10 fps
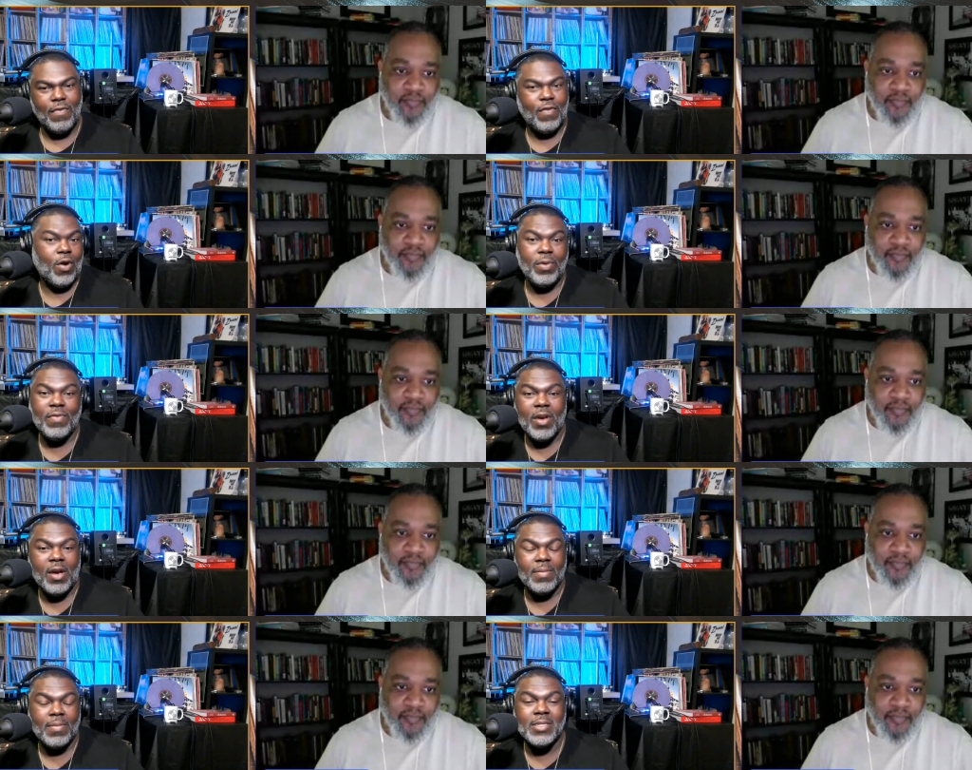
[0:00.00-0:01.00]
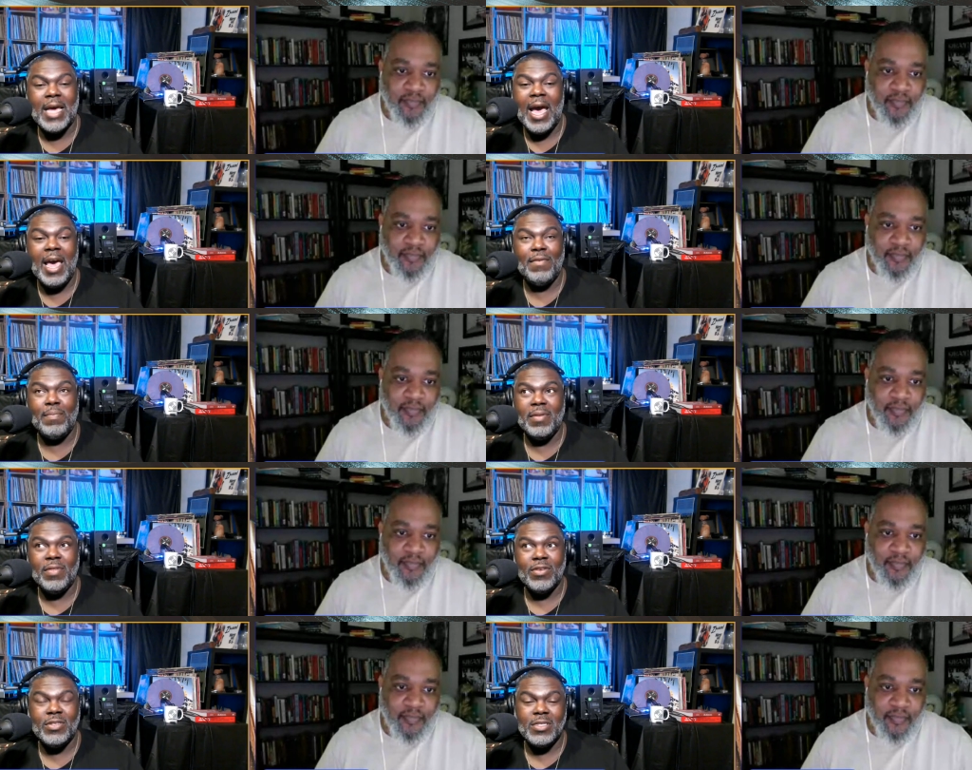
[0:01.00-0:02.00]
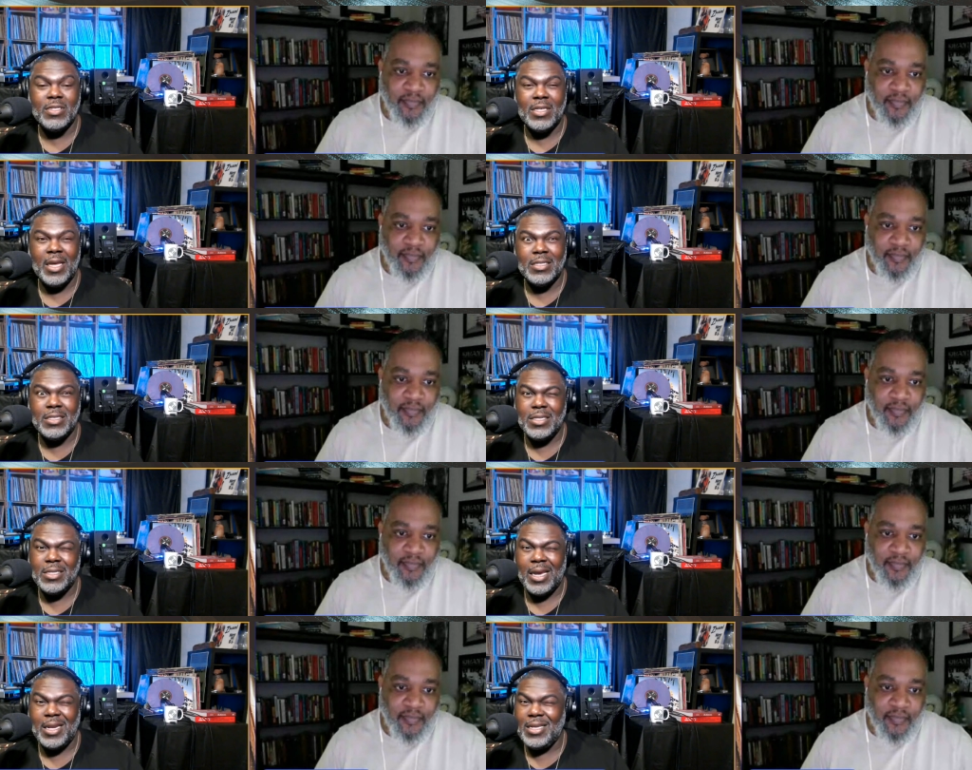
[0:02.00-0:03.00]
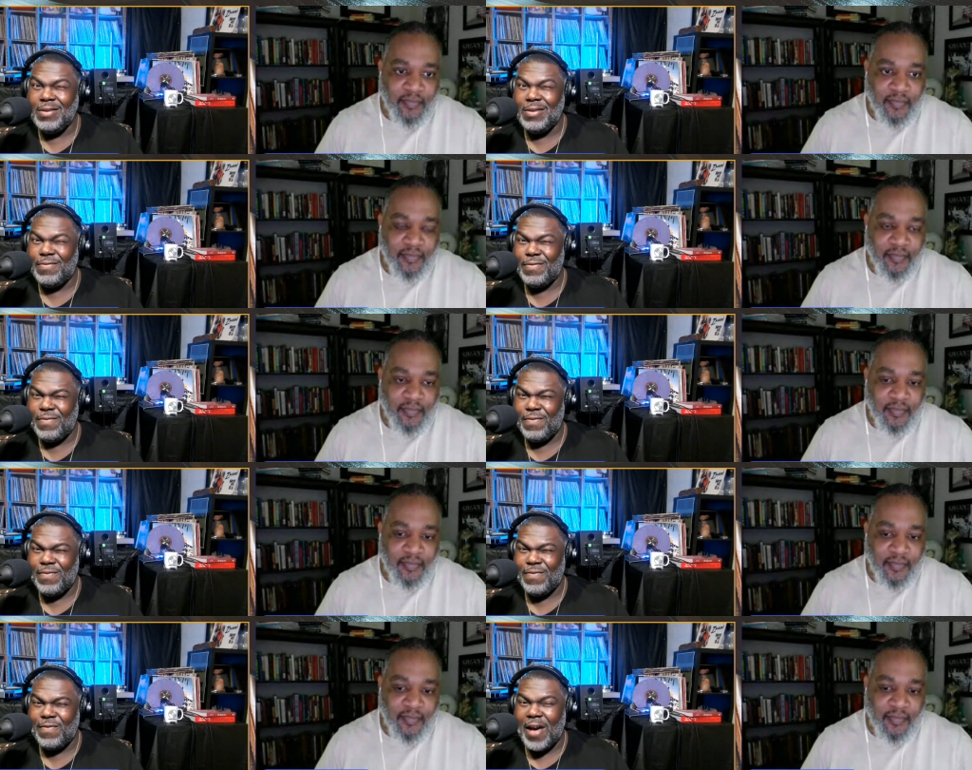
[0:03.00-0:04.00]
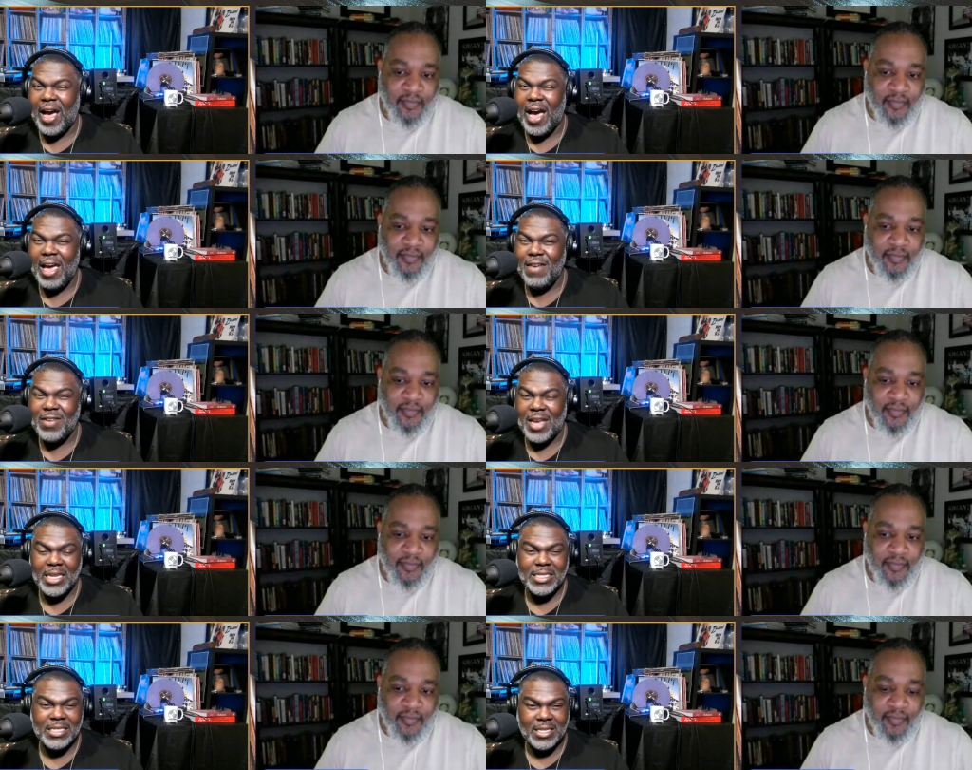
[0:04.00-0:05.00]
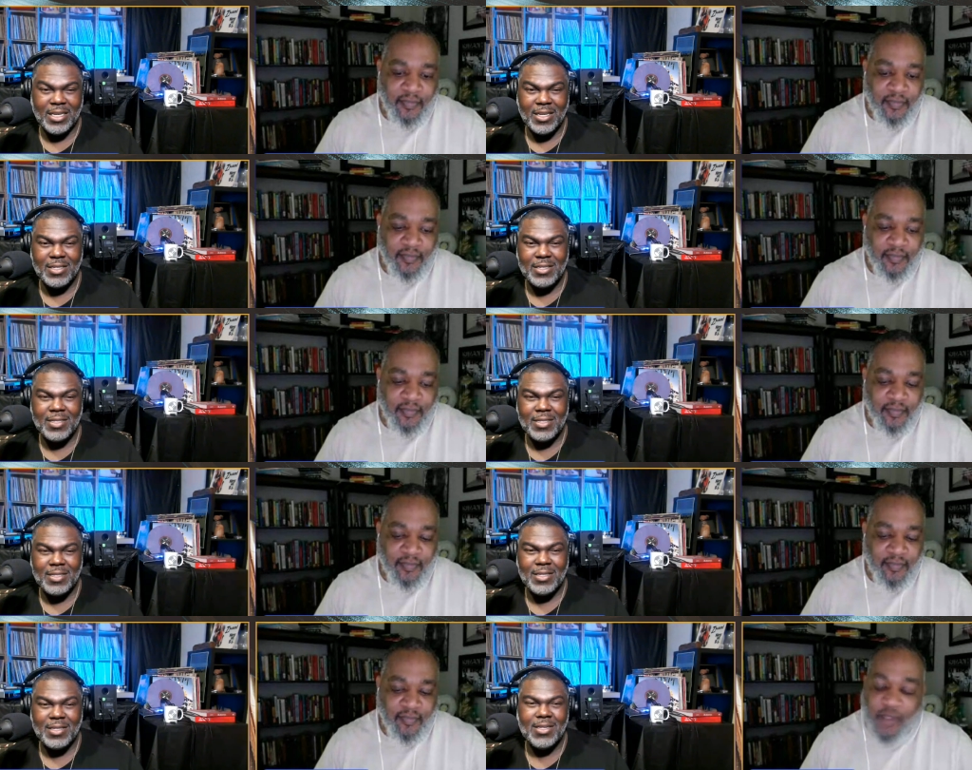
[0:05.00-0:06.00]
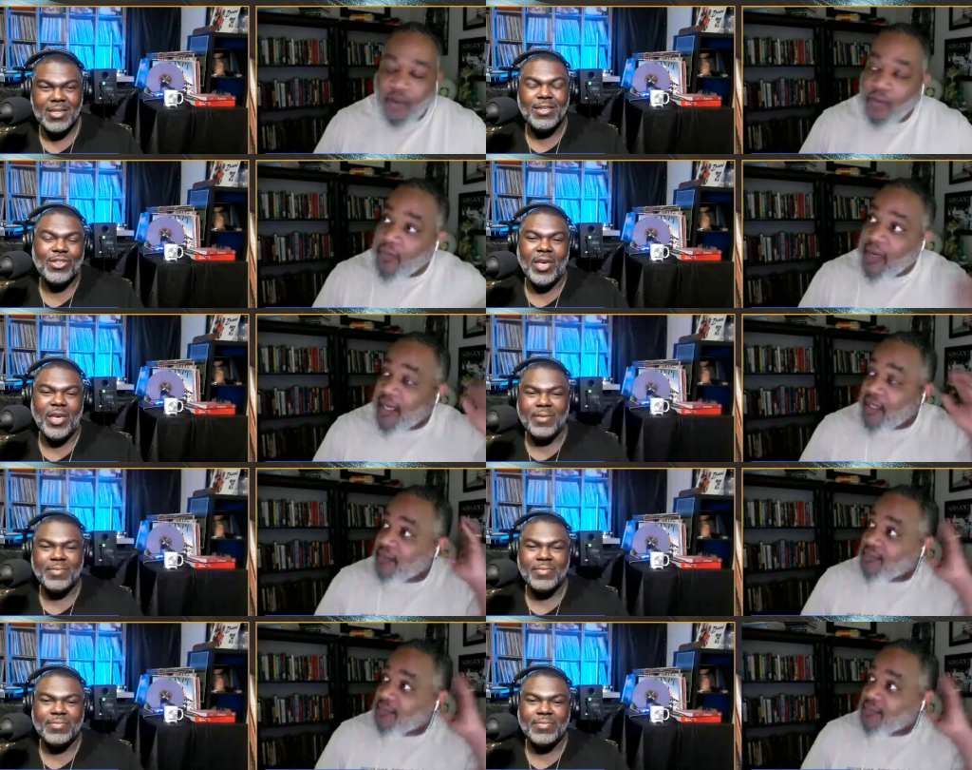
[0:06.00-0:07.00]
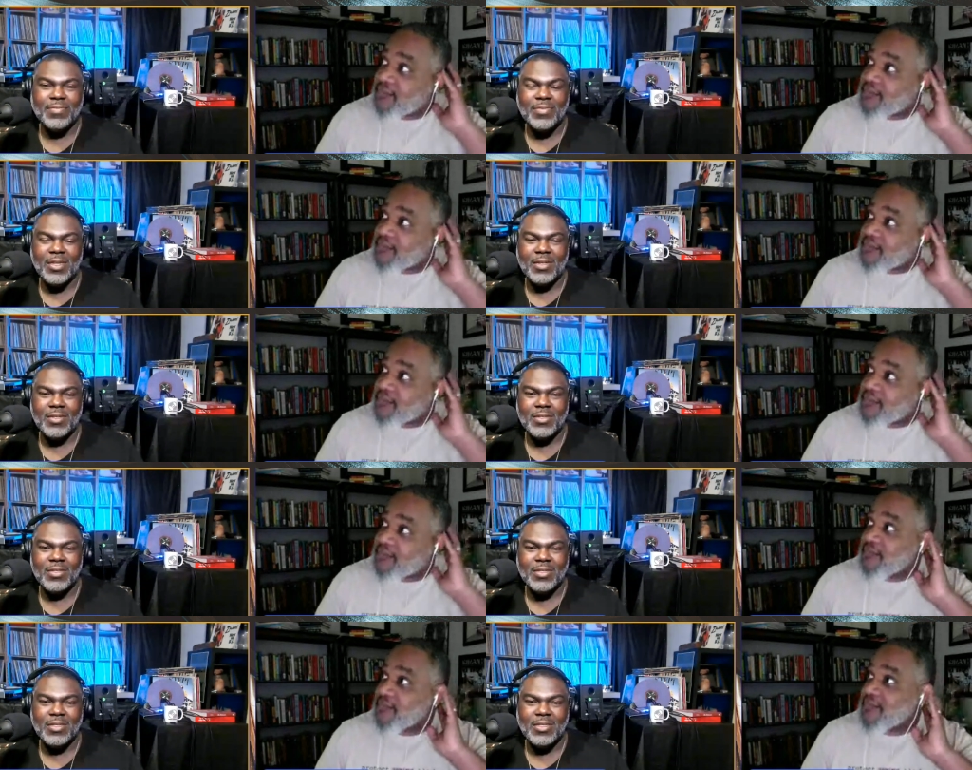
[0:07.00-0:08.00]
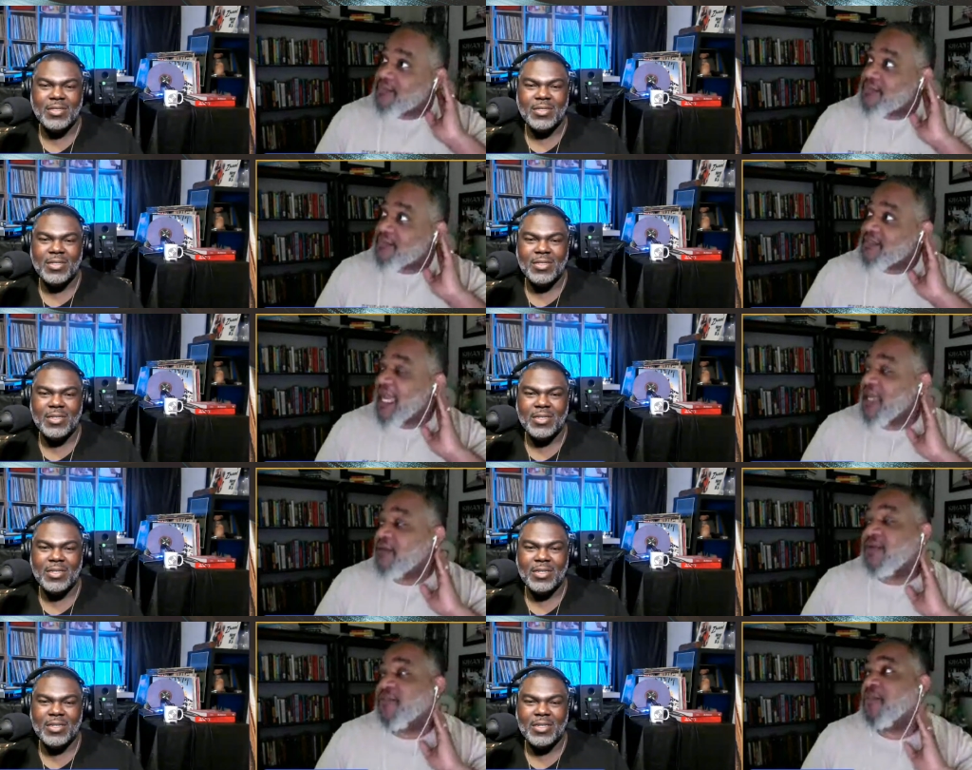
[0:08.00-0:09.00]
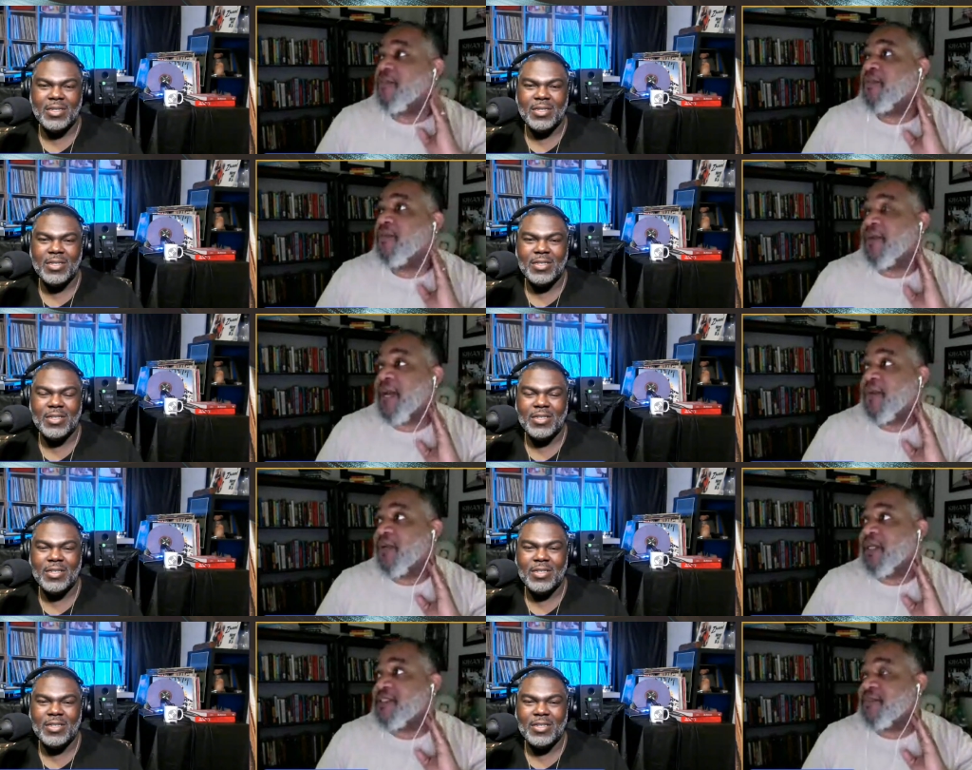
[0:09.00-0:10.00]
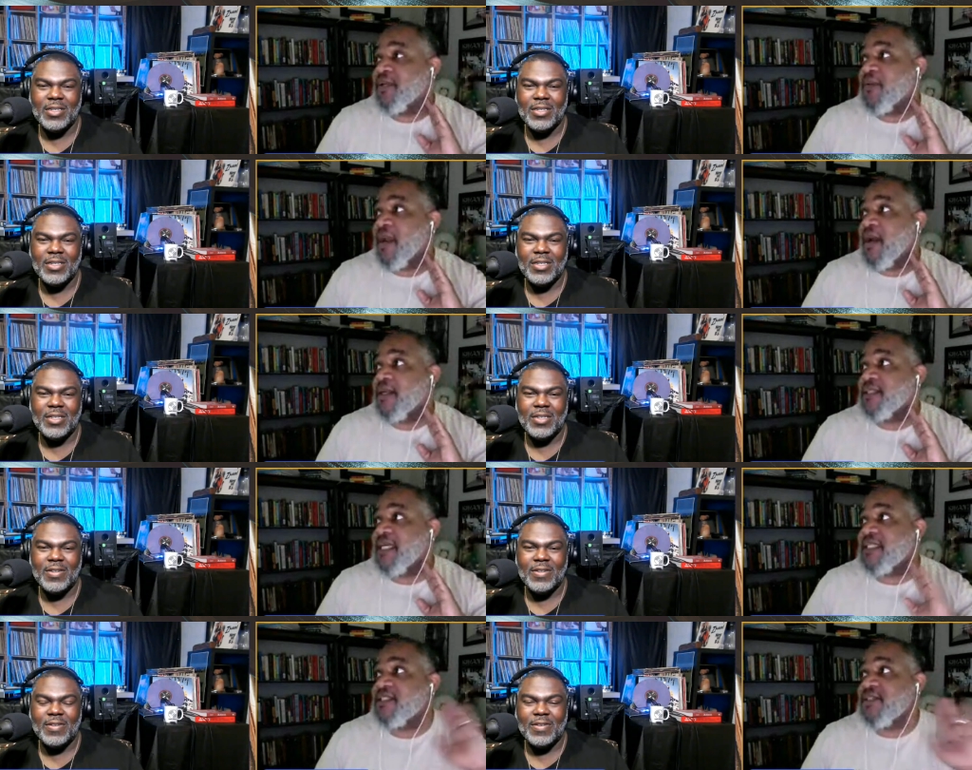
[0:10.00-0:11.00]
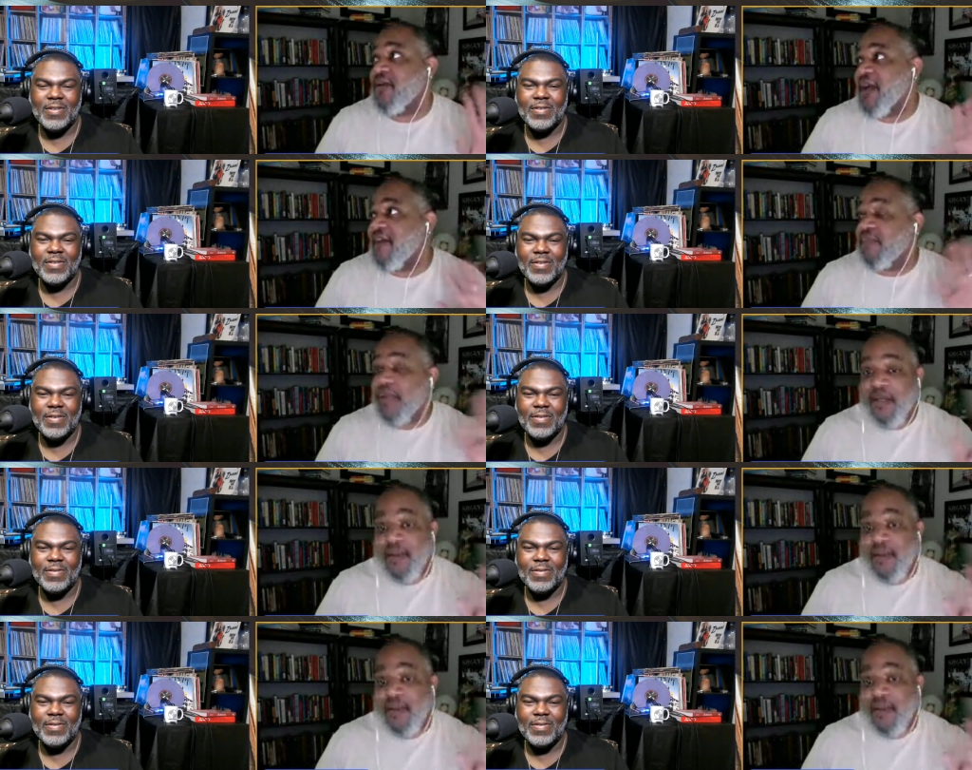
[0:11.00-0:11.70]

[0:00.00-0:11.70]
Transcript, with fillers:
Speaker 1: we've come cuz I haven't been there since 1995, 96.
Speaker 2: So oh, yeah. Wow. Yeah. I don't even remember when I went to be quite honest. I just know I've been in there